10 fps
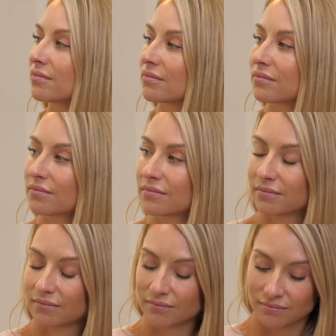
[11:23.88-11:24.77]

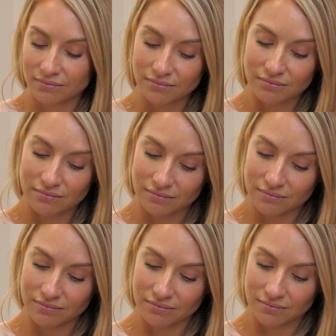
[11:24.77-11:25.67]

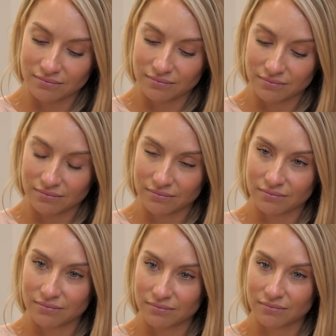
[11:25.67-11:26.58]

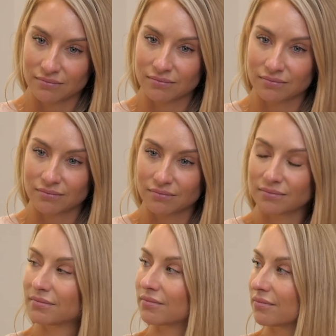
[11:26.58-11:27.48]

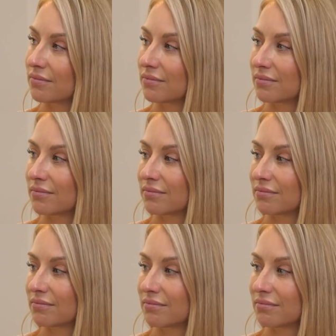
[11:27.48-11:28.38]

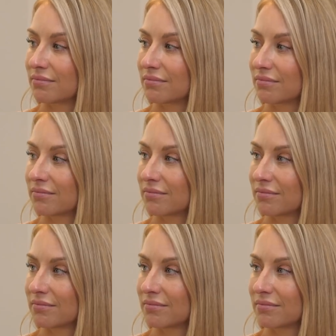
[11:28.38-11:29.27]

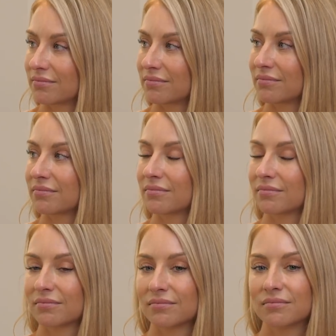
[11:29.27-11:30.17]

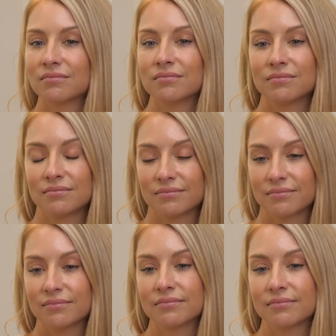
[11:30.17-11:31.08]

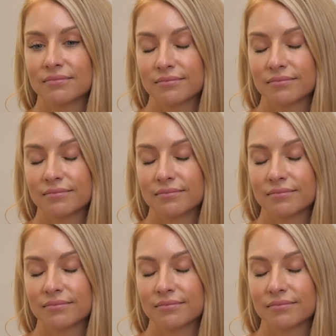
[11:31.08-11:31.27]
(silent)